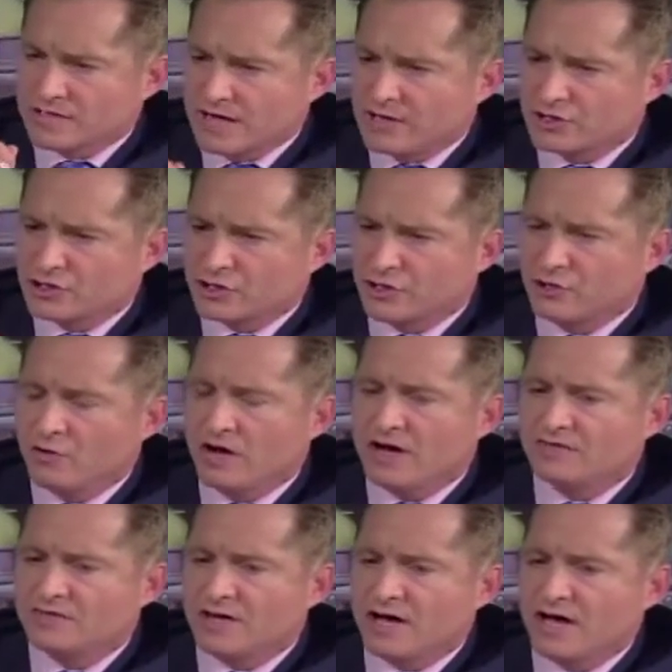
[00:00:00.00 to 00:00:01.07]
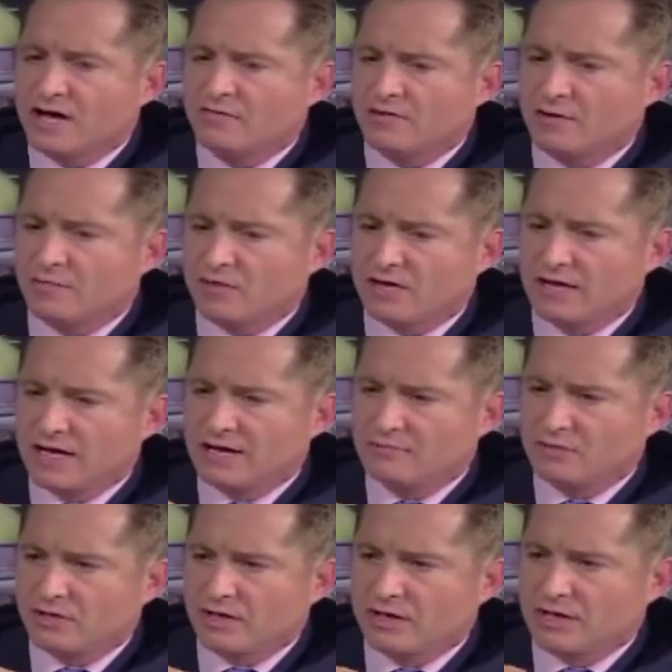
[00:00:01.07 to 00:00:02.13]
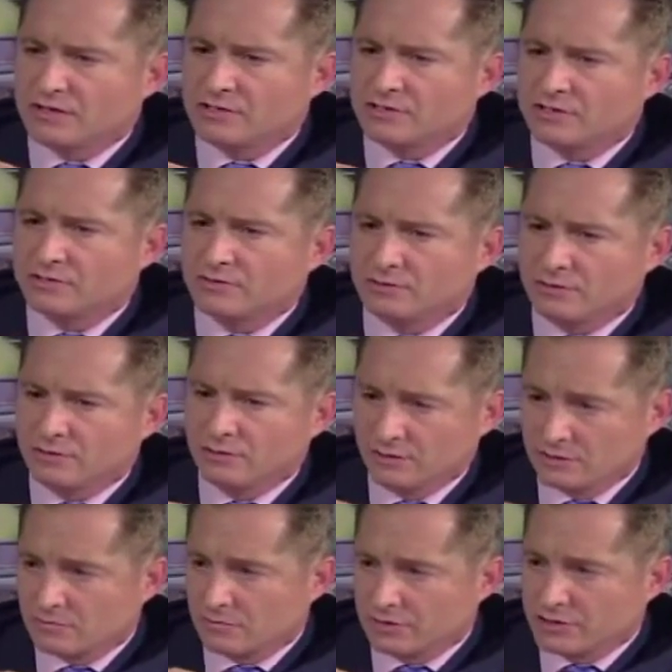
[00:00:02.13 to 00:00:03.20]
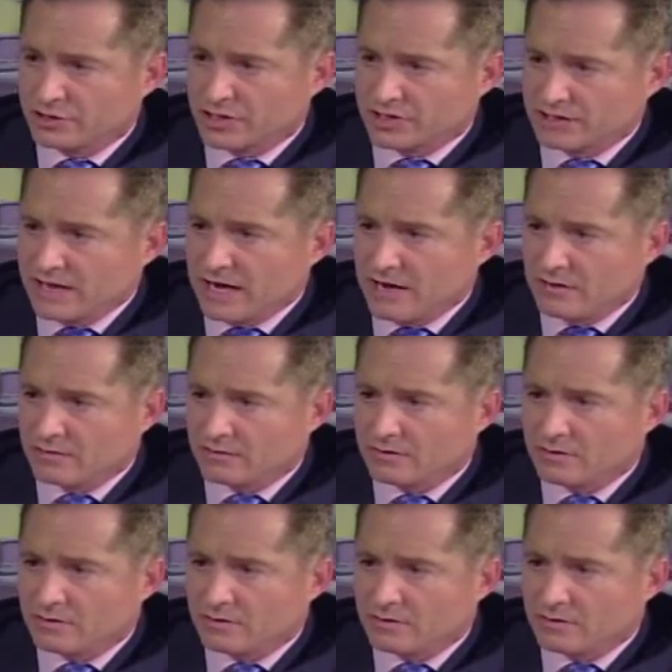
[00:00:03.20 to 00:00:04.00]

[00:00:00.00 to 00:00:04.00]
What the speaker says: sanction, you have to have a plan in place to literally shut down.